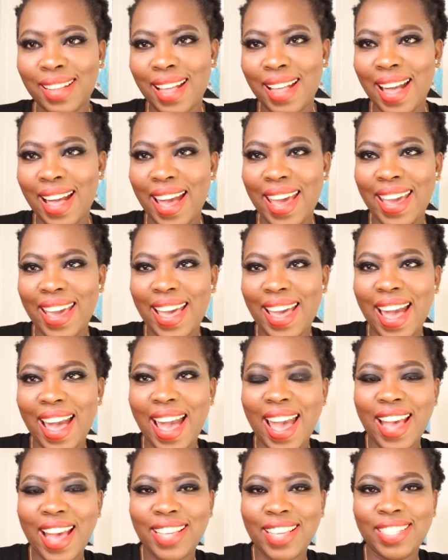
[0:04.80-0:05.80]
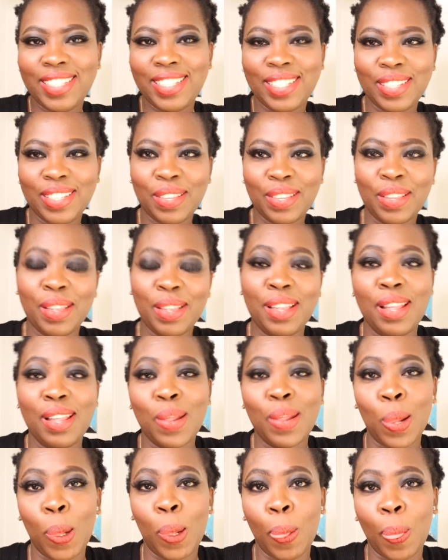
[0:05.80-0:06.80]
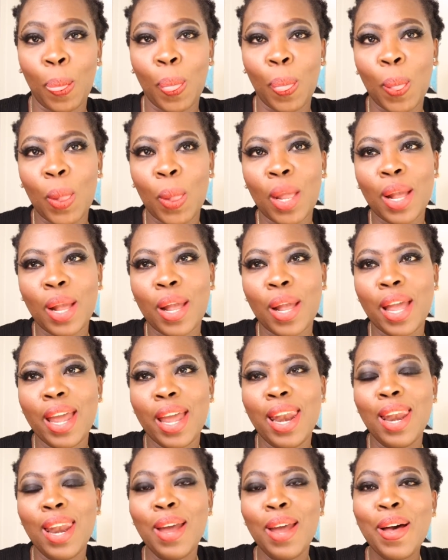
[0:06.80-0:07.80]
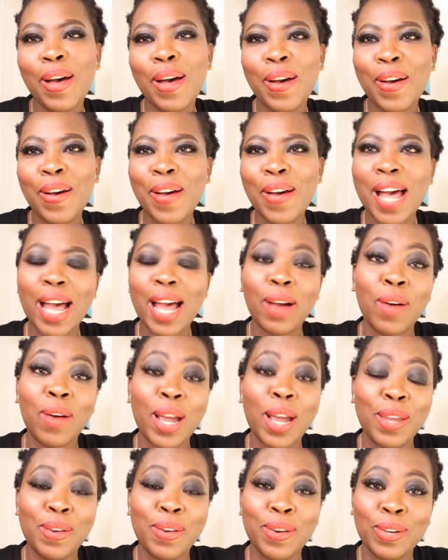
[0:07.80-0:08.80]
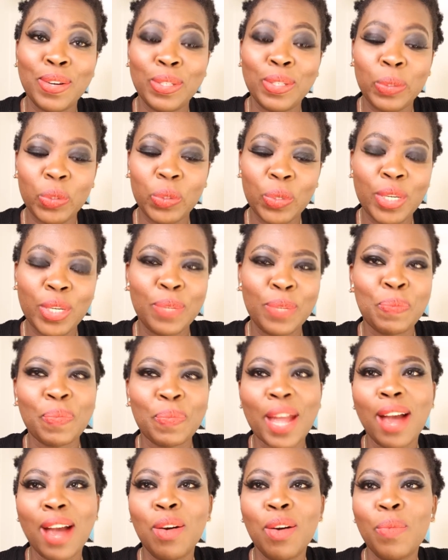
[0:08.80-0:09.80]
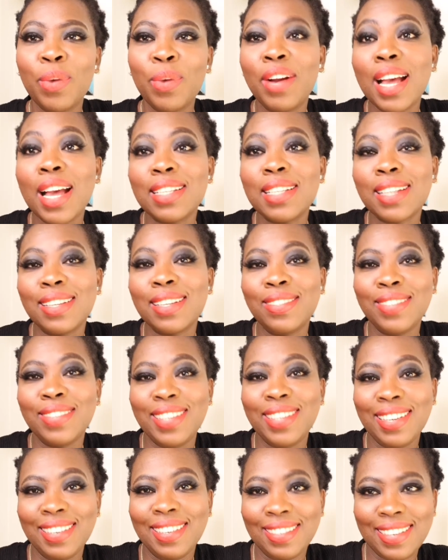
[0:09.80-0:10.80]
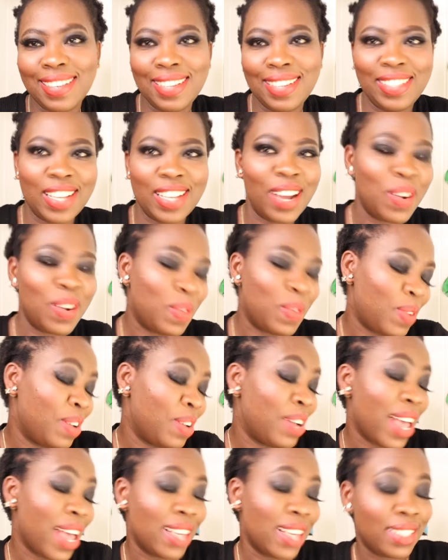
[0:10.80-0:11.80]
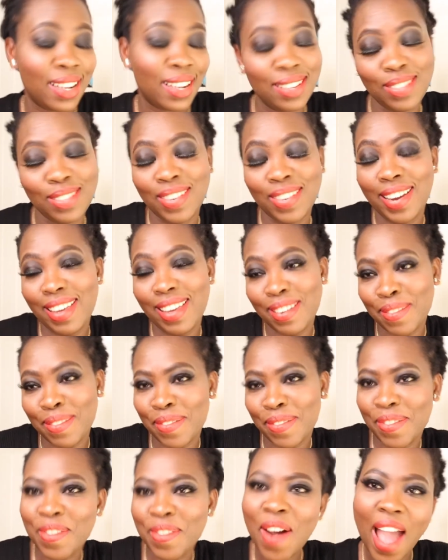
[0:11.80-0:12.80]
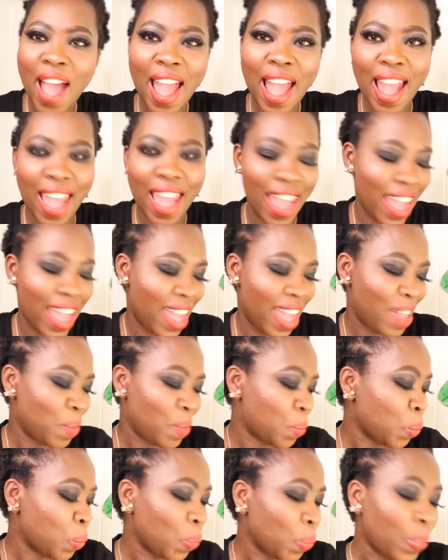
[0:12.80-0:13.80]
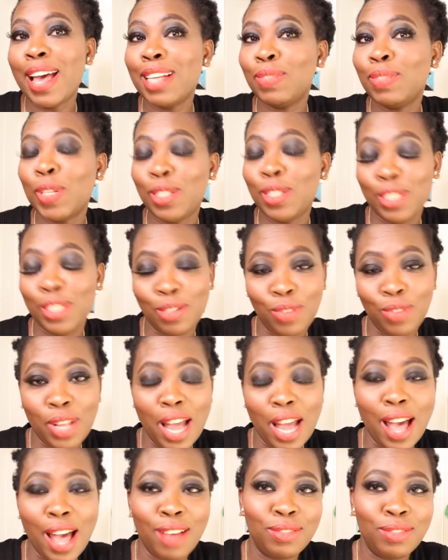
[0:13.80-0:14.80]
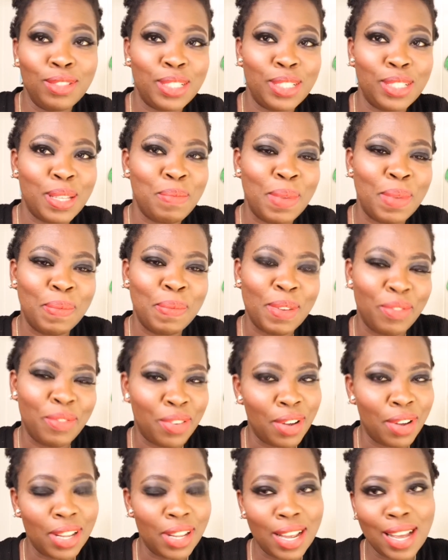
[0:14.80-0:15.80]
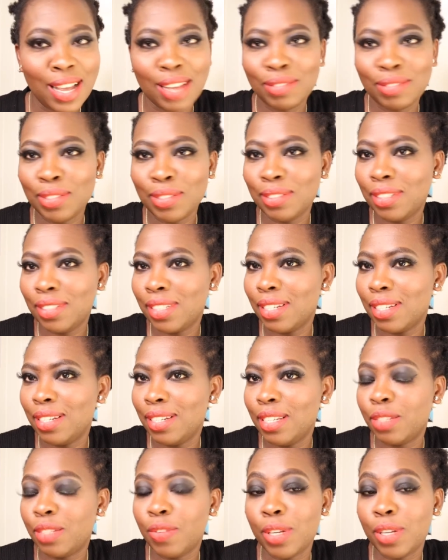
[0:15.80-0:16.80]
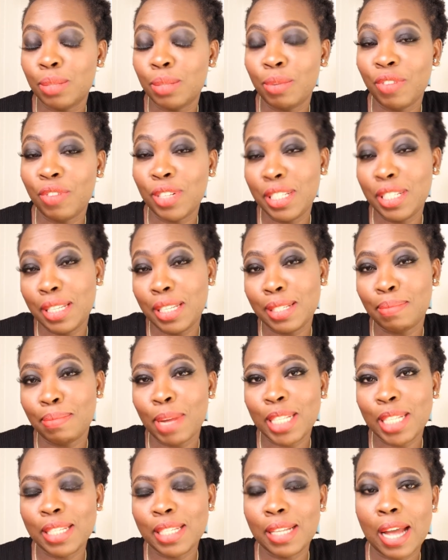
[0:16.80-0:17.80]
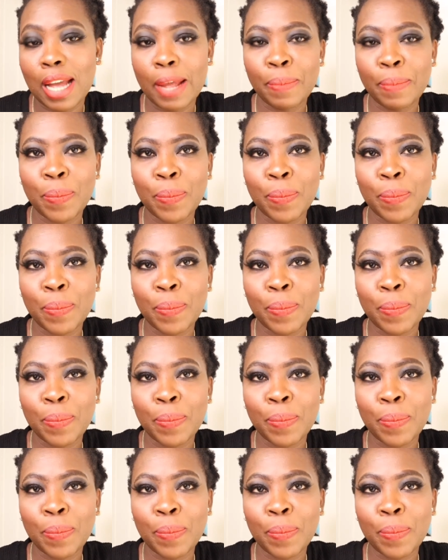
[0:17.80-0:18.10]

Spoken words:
Hi guys, hello, how are you all doing? I hope you guys are doing great. I hope you guys are doing well. Guys, for those of you that haven't seen me before, that haven't seen this face before, this is Matilda,